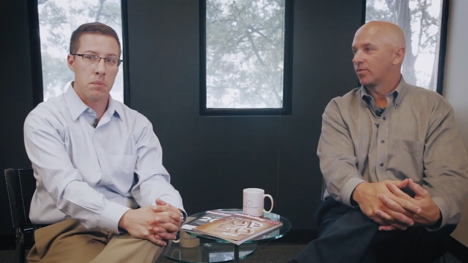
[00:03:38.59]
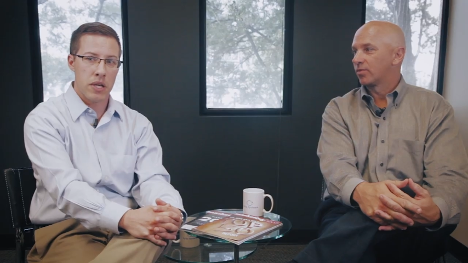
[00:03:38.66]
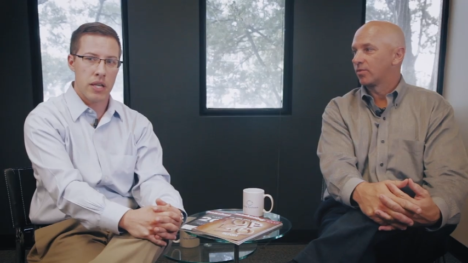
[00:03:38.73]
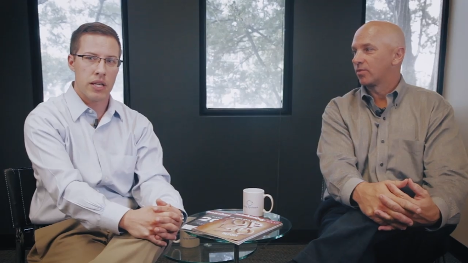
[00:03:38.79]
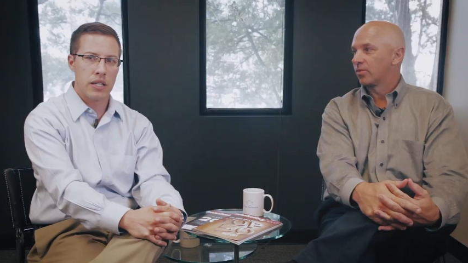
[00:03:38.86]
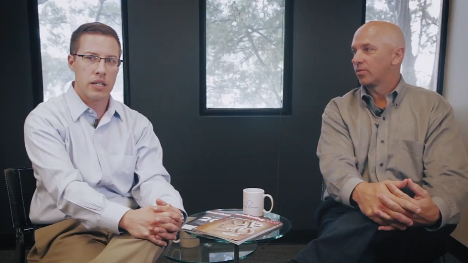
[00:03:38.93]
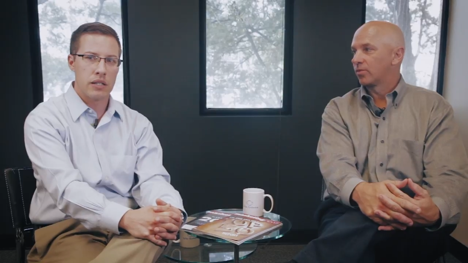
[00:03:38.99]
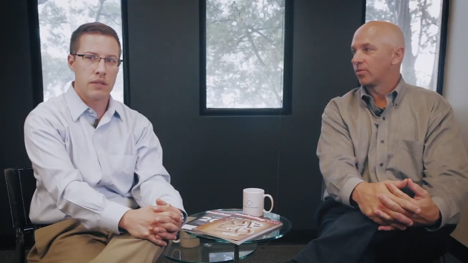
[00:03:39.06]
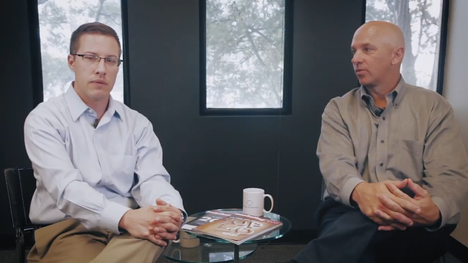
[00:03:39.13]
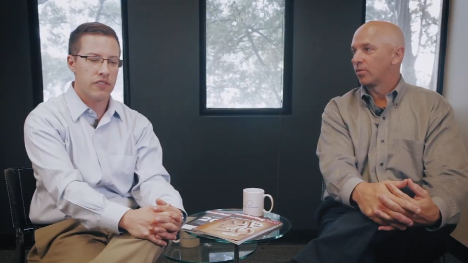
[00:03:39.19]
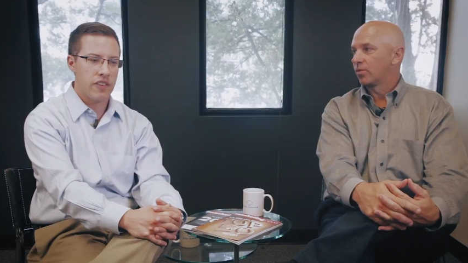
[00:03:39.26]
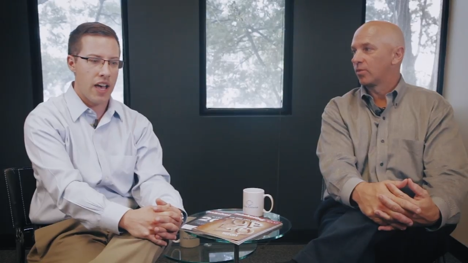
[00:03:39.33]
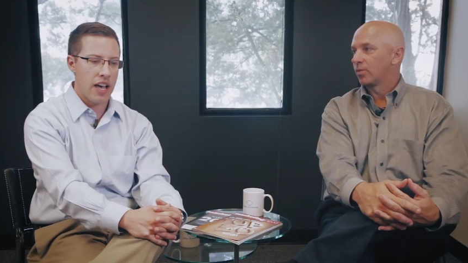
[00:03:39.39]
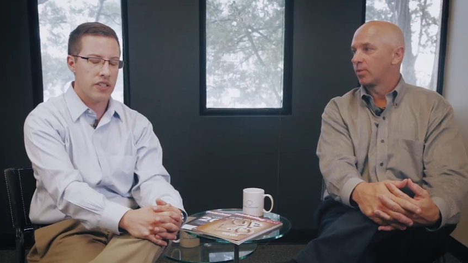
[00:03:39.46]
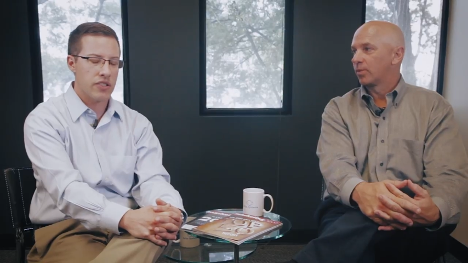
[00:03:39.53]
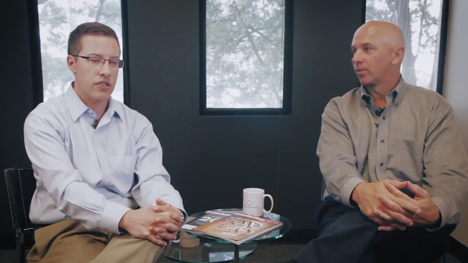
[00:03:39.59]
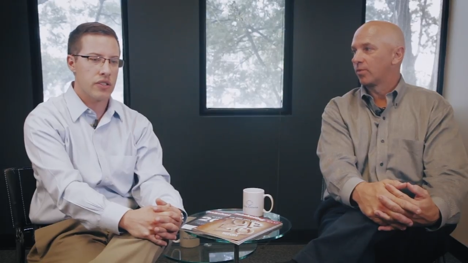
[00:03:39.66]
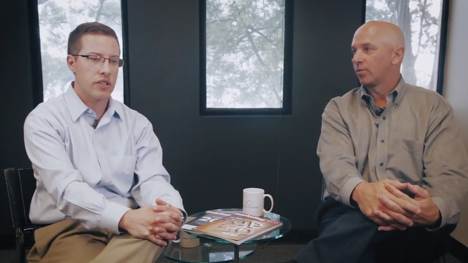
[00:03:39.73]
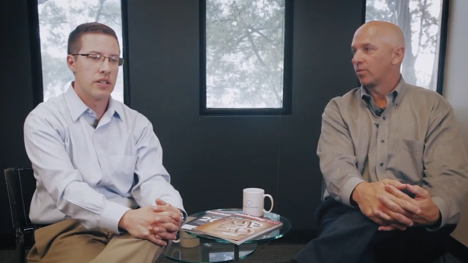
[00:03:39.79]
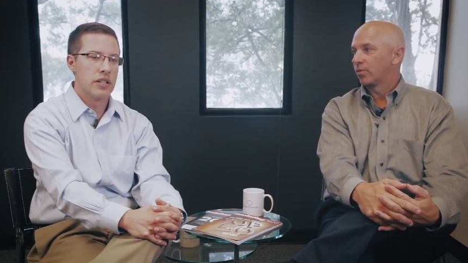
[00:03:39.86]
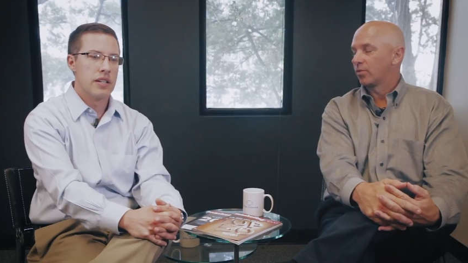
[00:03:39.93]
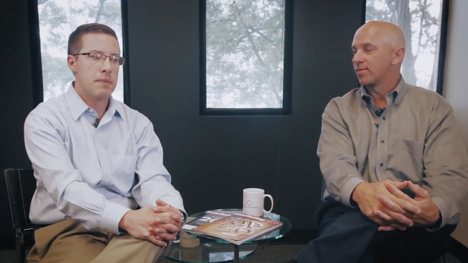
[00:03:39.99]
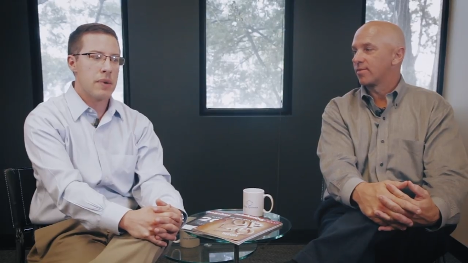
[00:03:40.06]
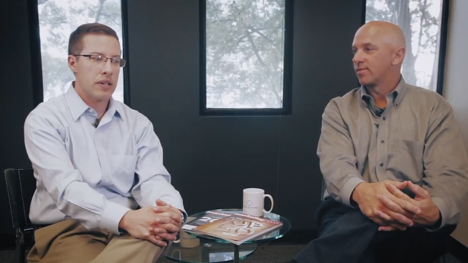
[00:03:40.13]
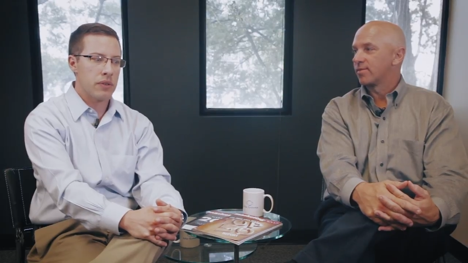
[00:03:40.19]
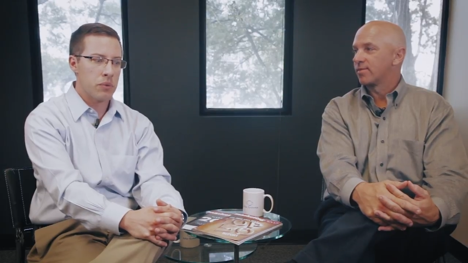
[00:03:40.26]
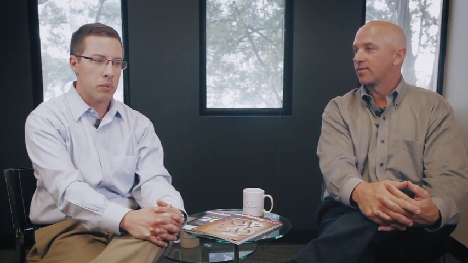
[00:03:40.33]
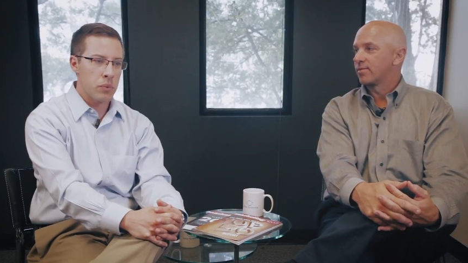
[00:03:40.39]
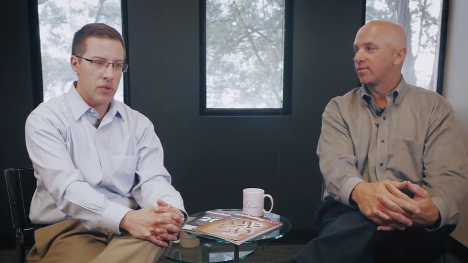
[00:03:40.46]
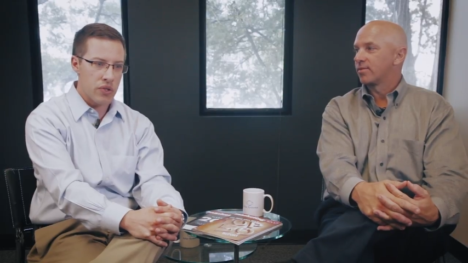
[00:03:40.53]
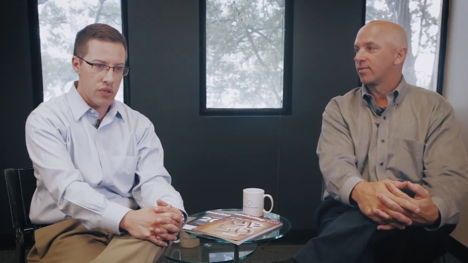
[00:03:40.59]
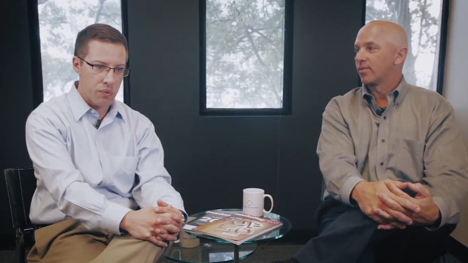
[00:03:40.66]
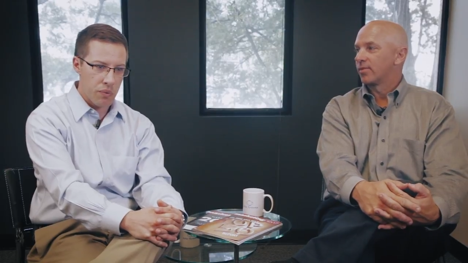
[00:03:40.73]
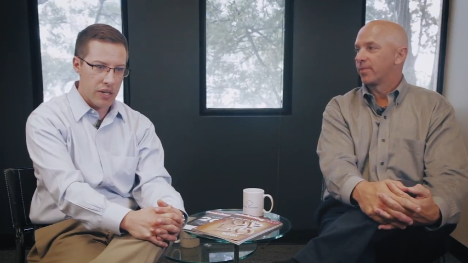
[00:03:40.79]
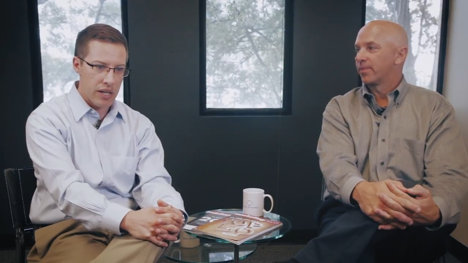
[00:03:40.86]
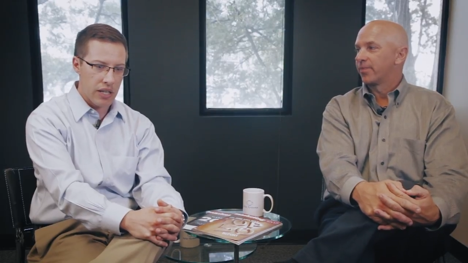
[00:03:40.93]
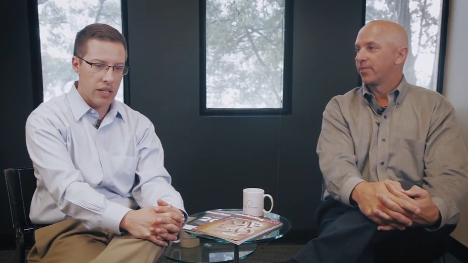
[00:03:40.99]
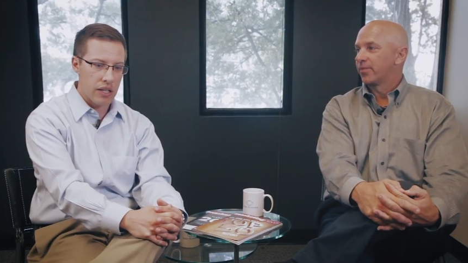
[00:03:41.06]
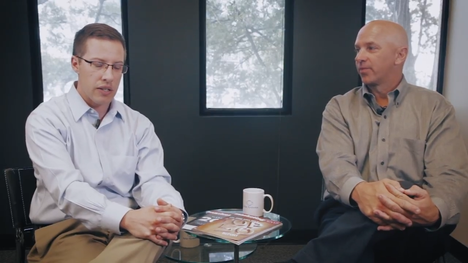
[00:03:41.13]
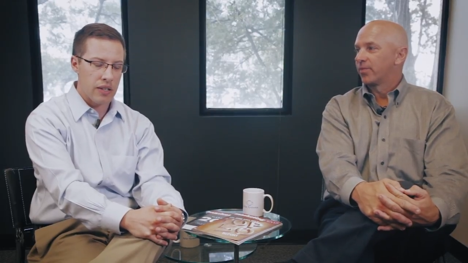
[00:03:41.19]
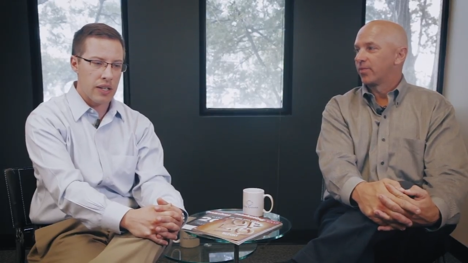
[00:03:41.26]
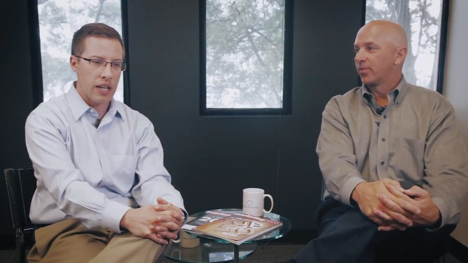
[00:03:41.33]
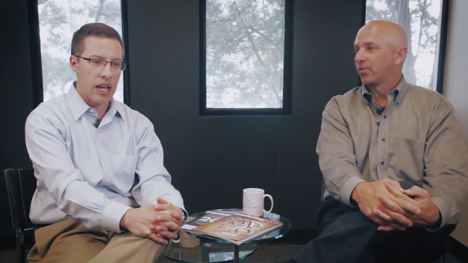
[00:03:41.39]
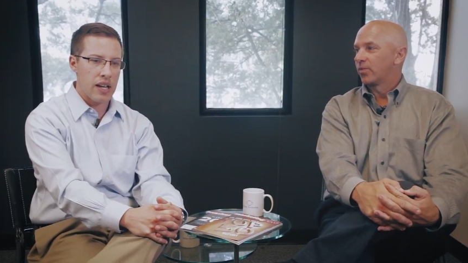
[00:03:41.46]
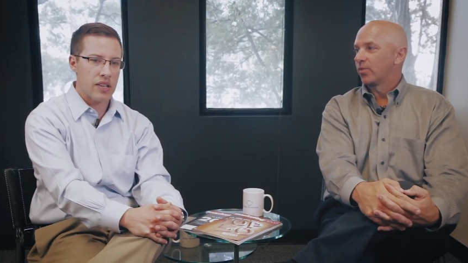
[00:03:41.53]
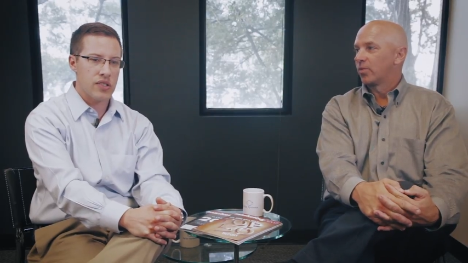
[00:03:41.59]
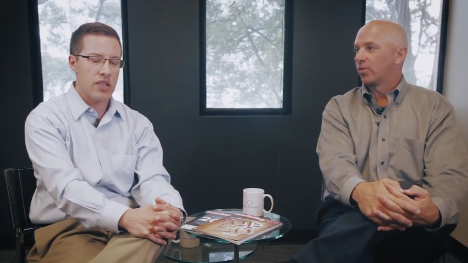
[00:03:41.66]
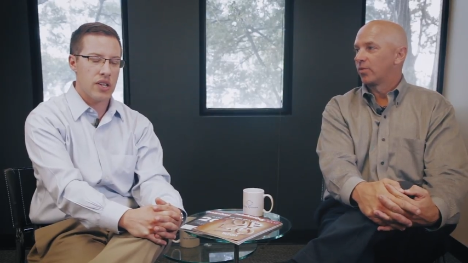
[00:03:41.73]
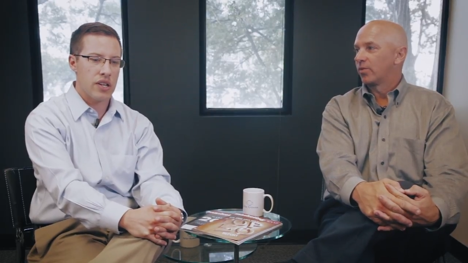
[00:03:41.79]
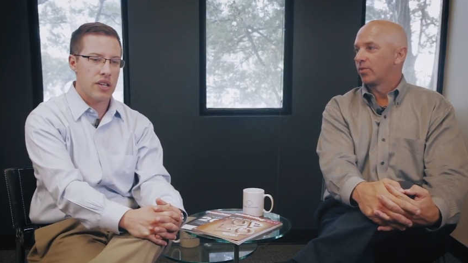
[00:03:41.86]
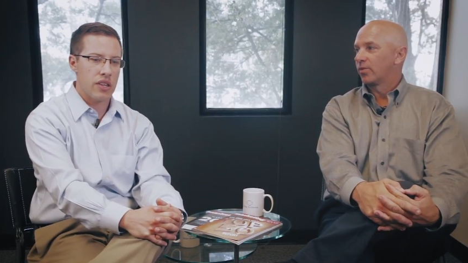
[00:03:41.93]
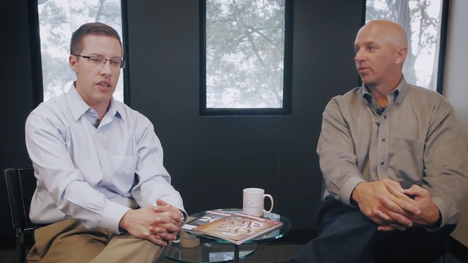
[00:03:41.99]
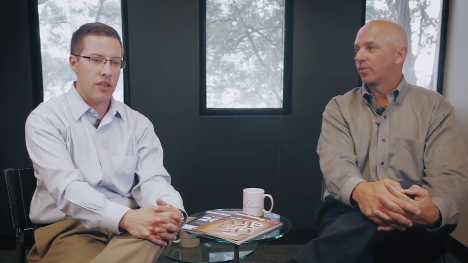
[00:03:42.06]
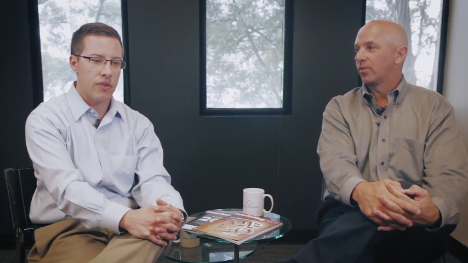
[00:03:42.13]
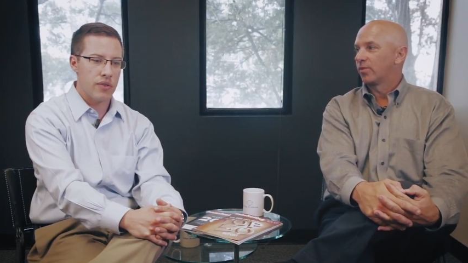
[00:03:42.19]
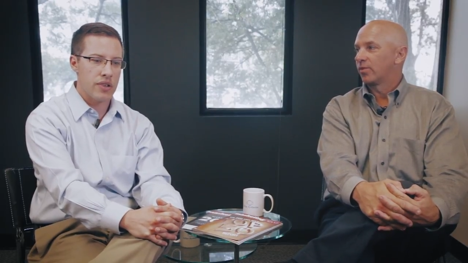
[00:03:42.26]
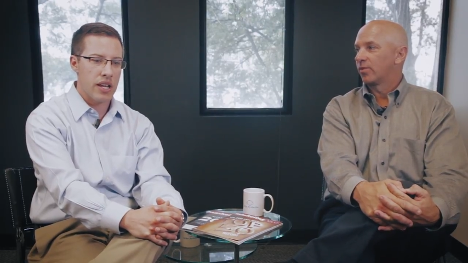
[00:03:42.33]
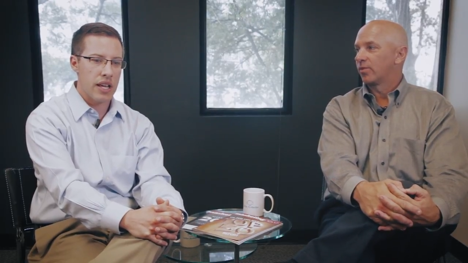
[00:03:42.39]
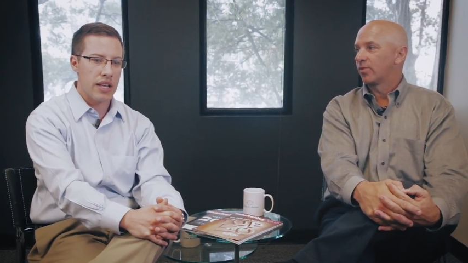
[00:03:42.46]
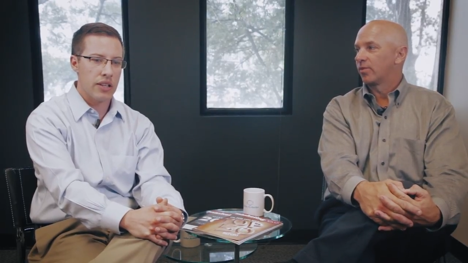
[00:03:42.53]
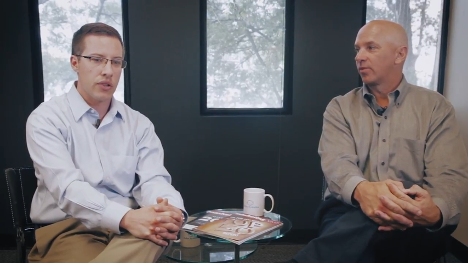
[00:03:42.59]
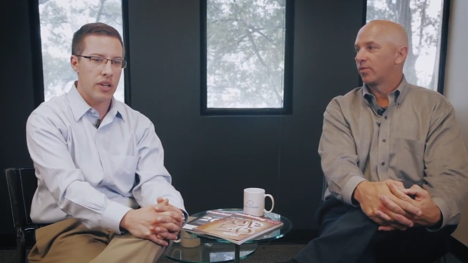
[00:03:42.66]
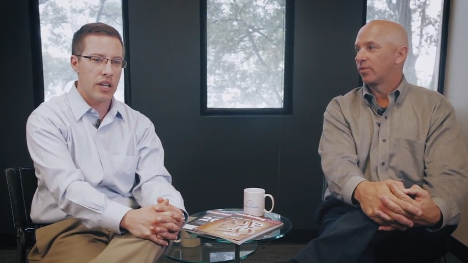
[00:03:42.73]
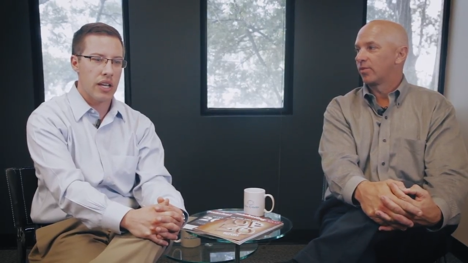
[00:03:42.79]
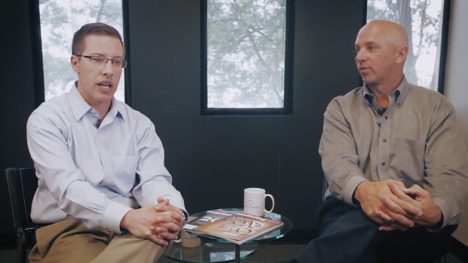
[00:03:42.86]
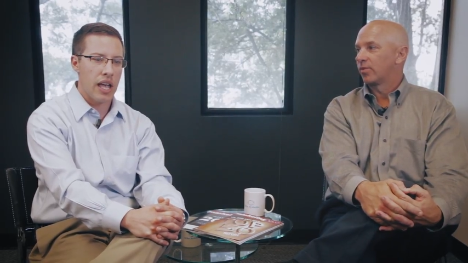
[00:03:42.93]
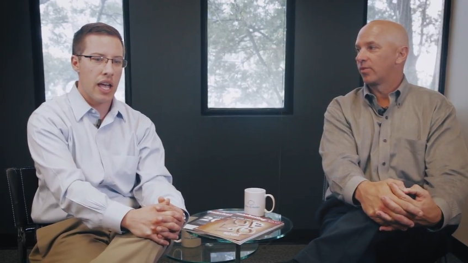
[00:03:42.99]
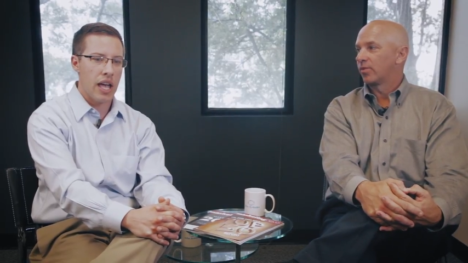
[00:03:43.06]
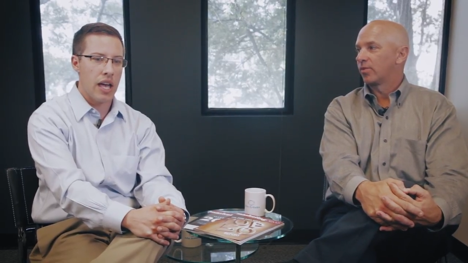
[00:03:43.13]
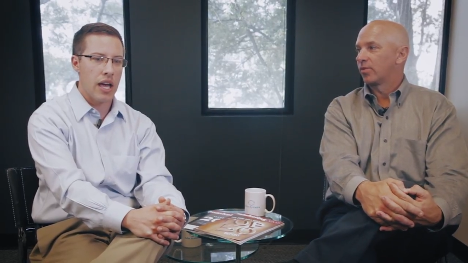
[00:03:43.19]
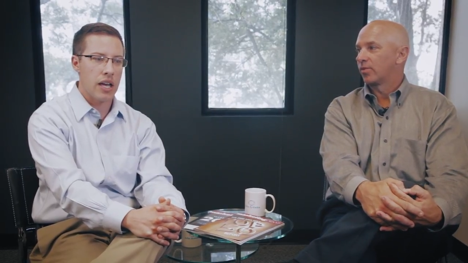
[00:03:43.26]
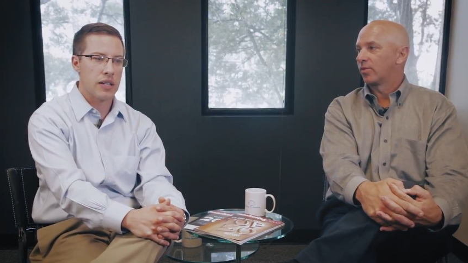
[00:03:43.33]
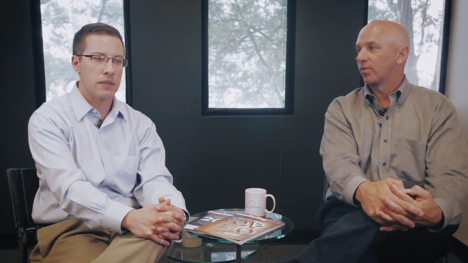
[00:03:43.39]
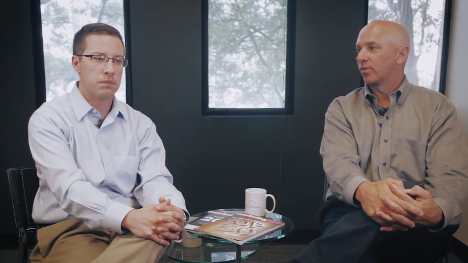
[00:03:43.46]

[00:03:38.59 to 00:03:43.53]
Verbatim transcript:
Speaker 1: big factor. I was just reading a, a case study the other day looking at